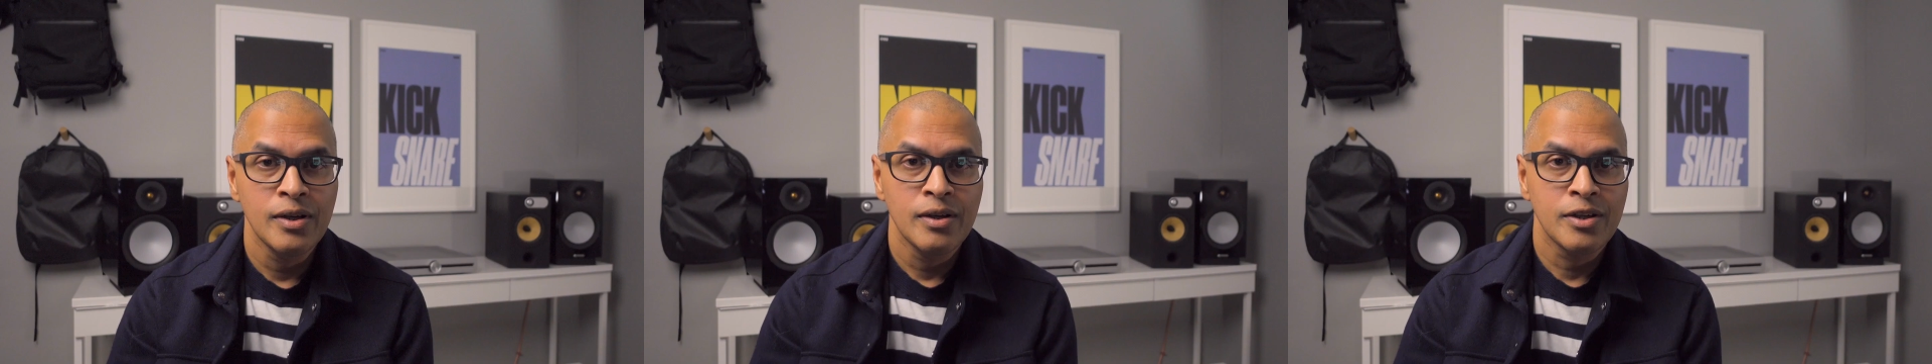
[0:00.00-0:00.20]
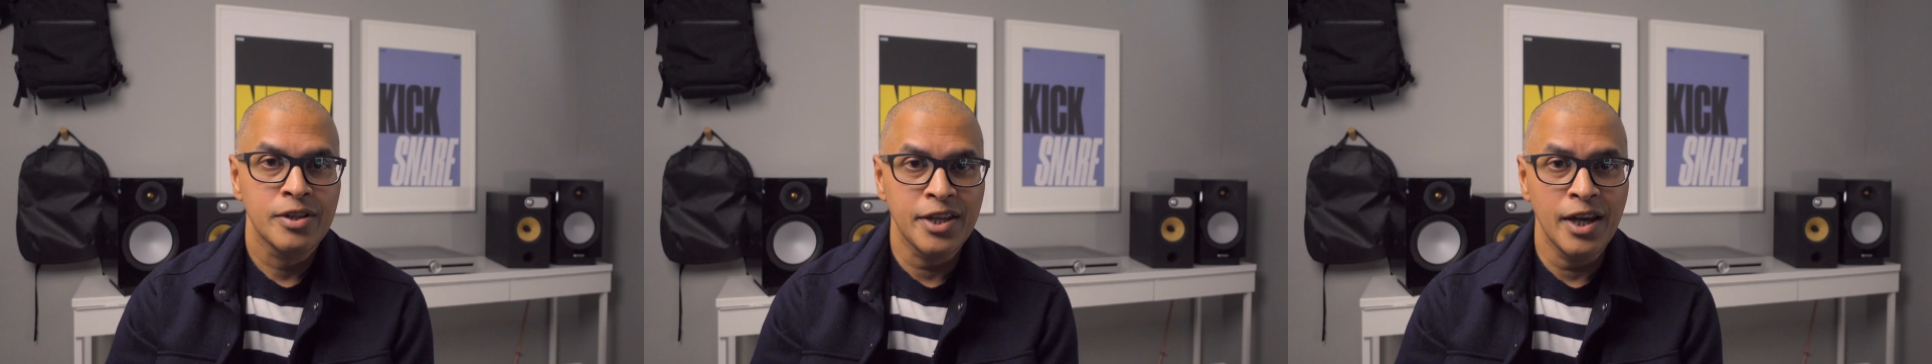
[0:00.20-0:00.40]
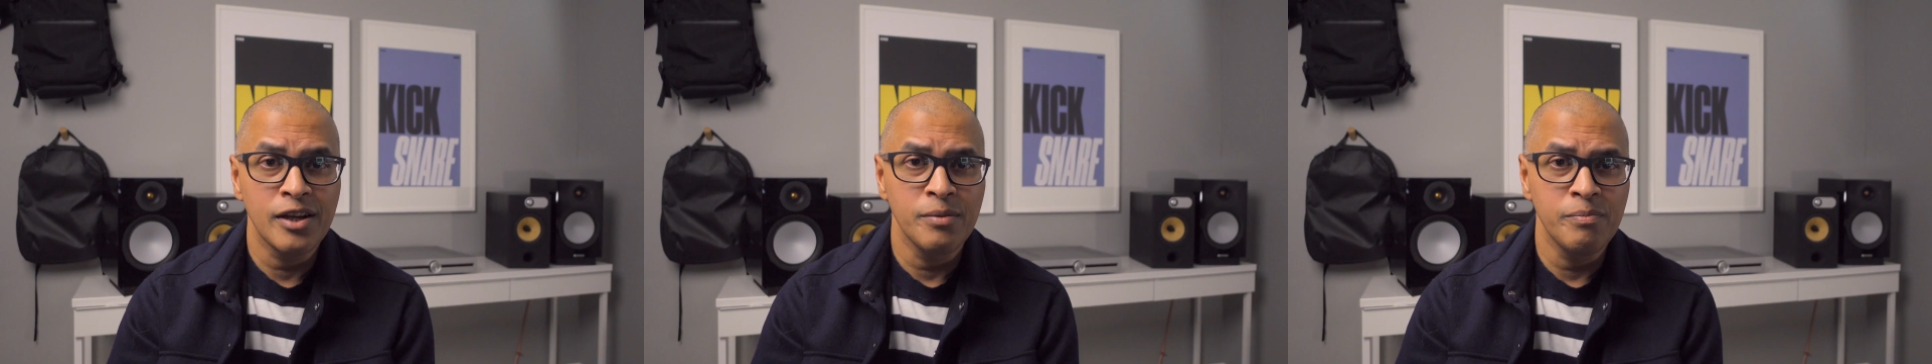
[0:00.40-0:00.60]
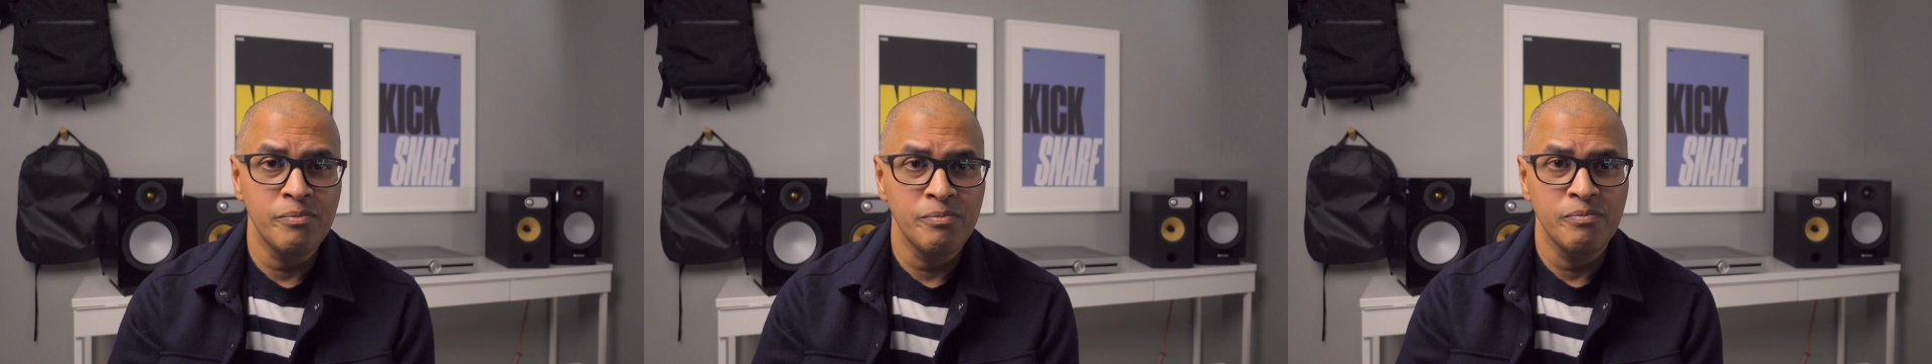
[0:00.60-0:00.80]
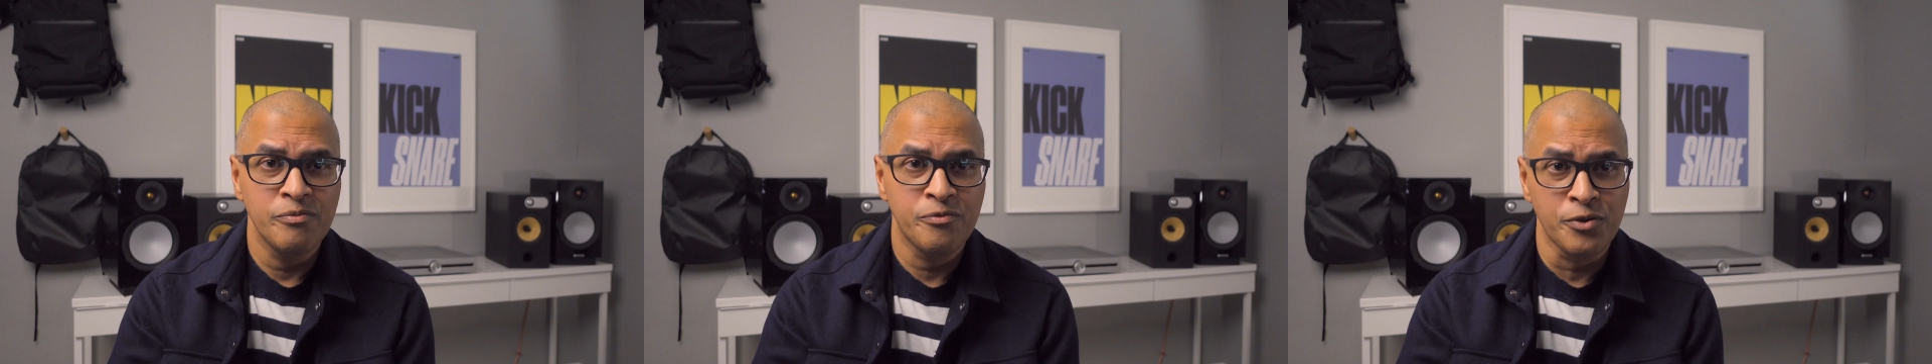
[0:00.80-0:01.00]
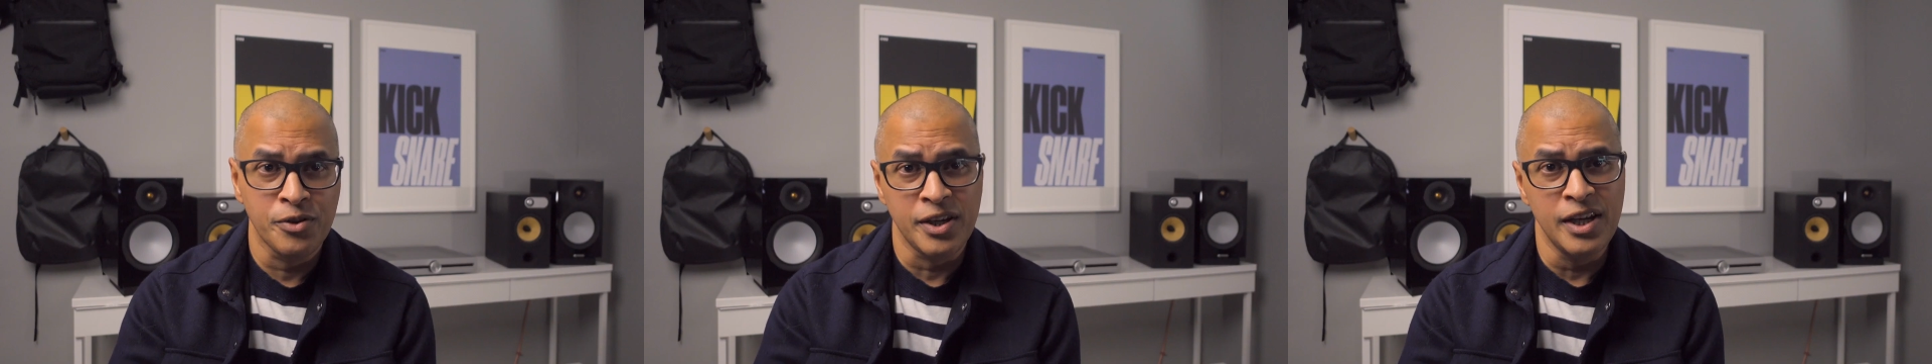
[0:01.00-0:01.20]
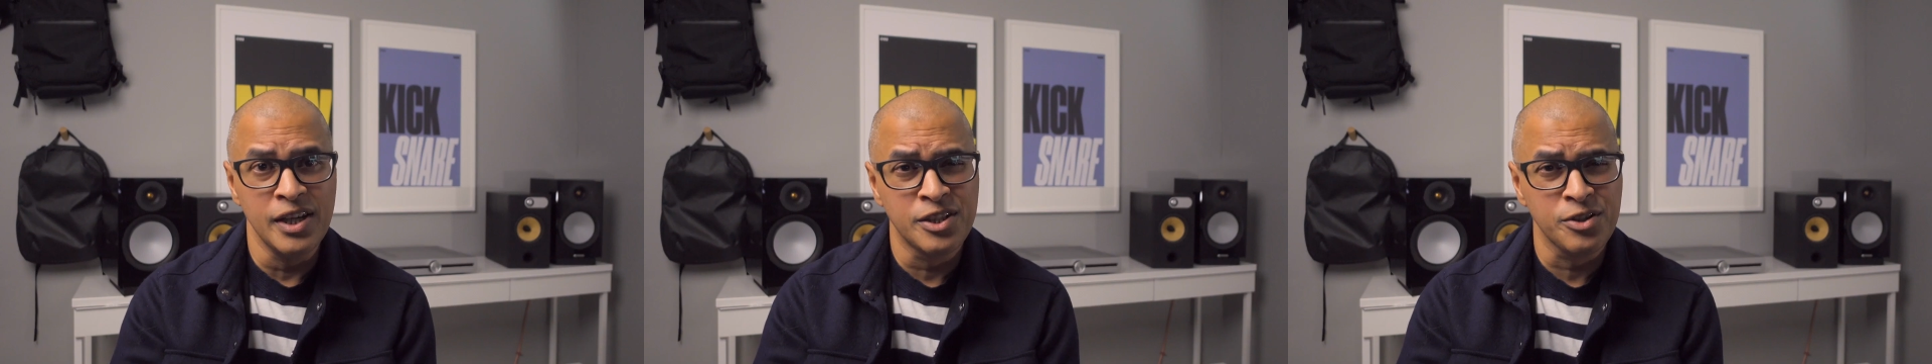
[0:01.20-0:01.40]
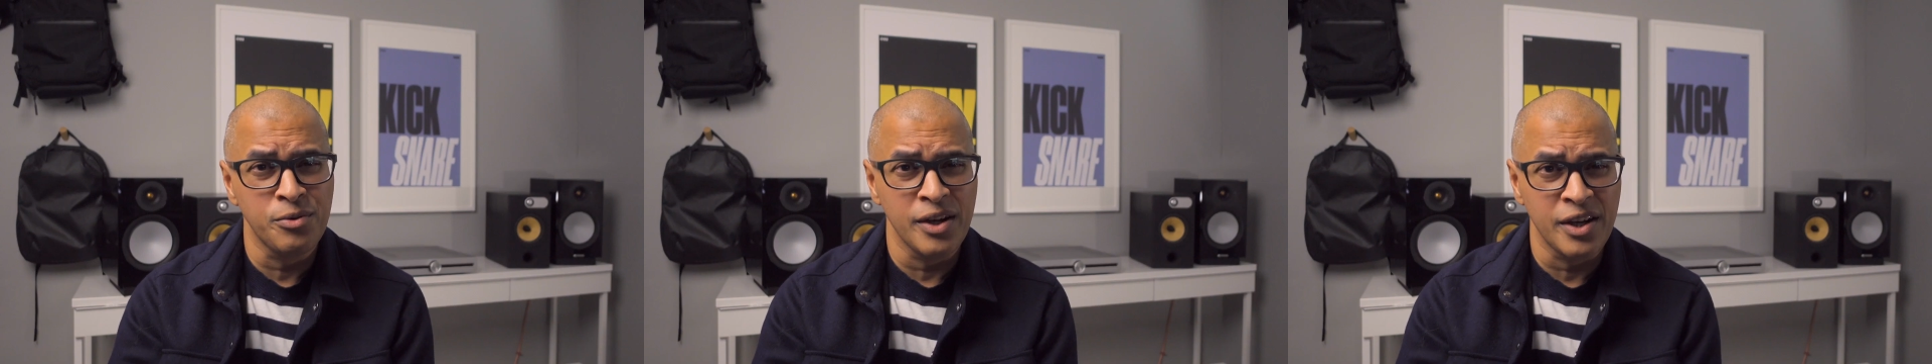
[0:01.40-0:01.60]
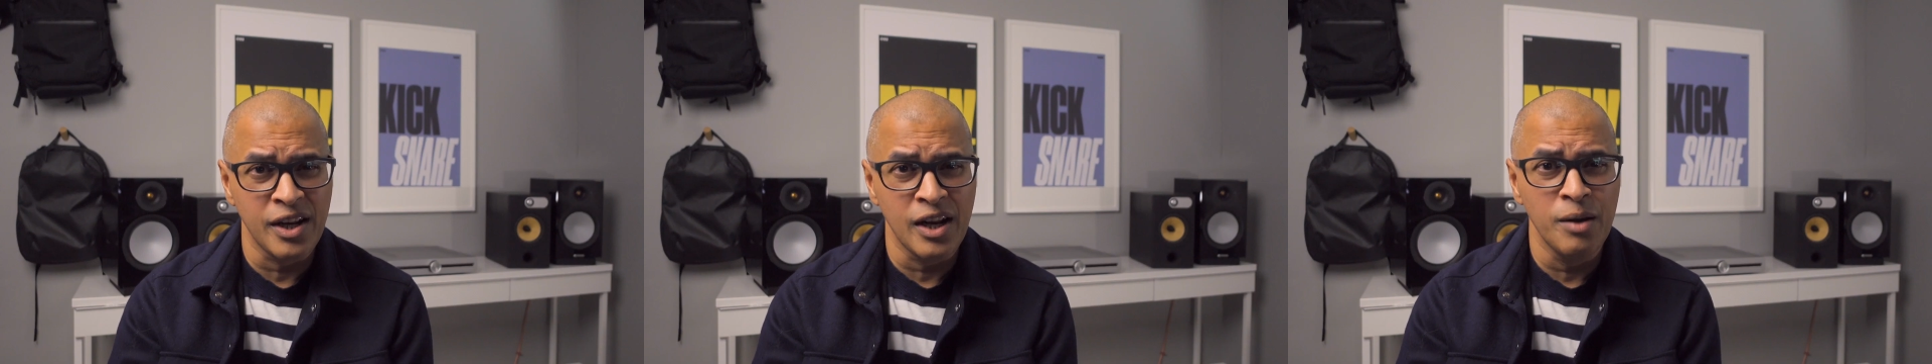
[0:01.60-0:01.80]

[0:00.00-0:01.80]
Setup for the integrated